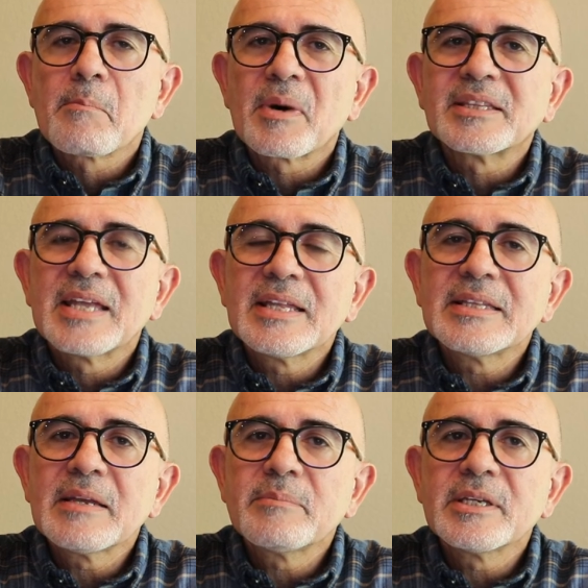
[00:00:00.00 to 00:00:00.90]
But then
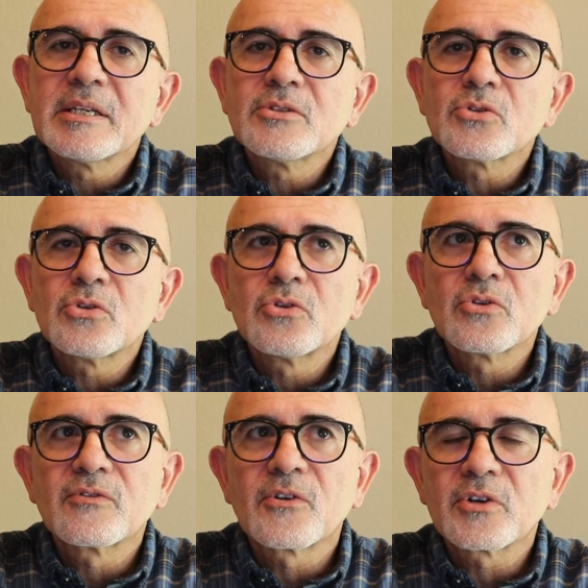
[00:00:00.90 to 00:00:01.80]
they begin to
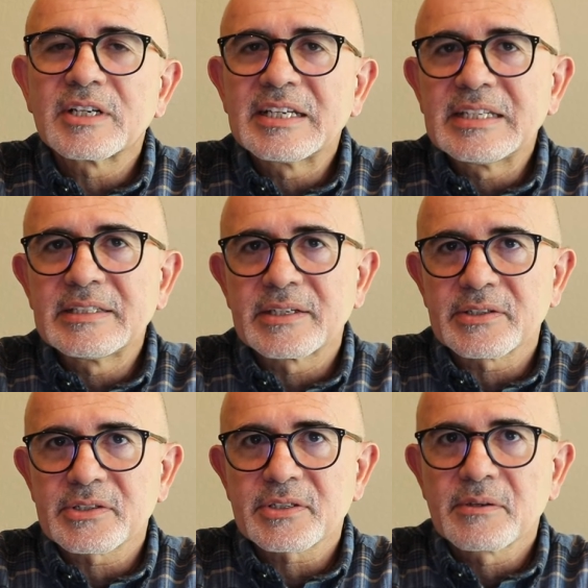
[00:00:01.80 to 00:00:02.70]
look for
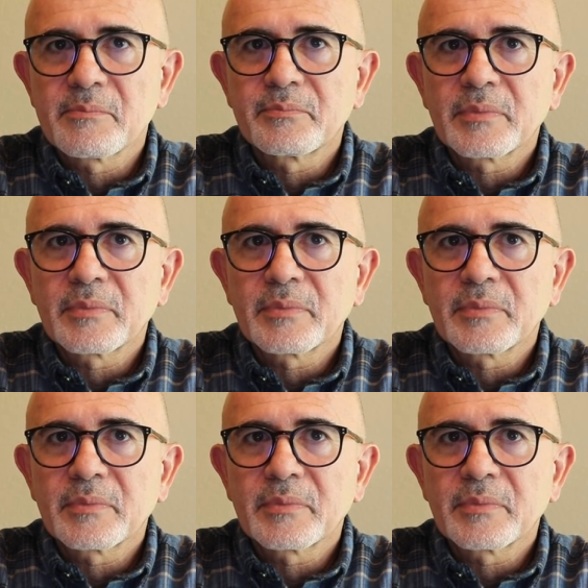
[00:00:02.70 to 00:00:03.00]
leaders